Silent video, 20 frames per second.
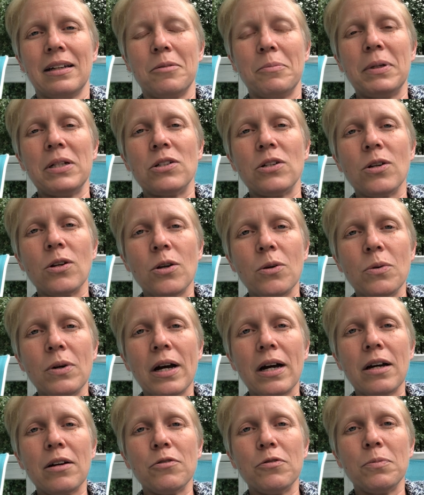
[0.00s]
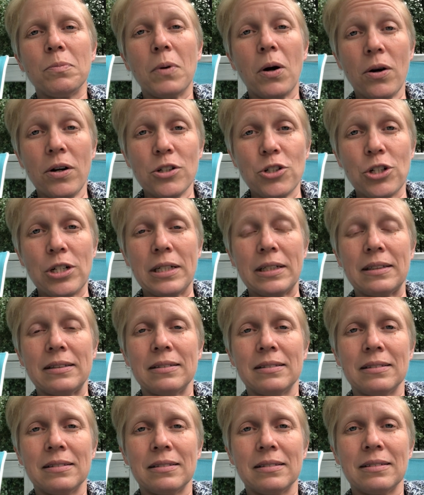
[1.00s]
But do you have margin
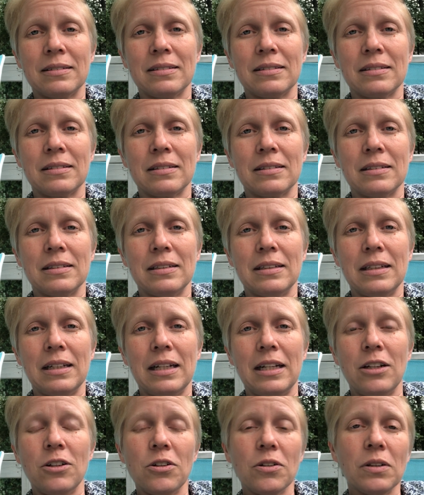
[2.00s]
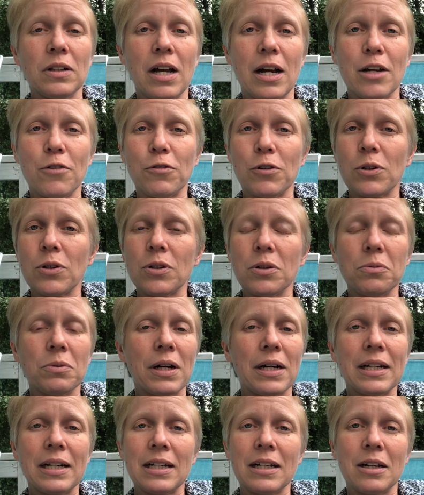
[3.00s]
in your life, or are you
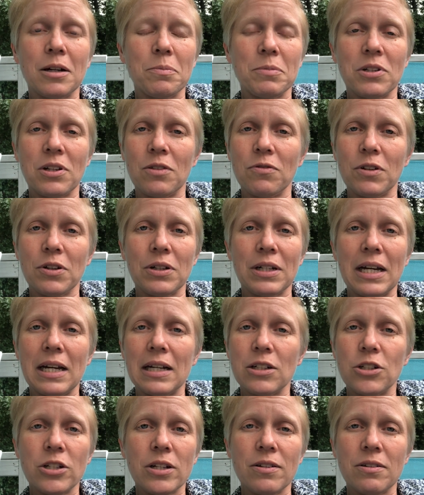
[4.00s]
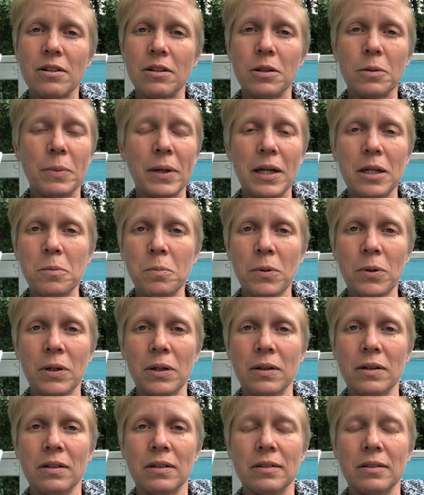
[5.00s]
writing up to the very edges of the paper?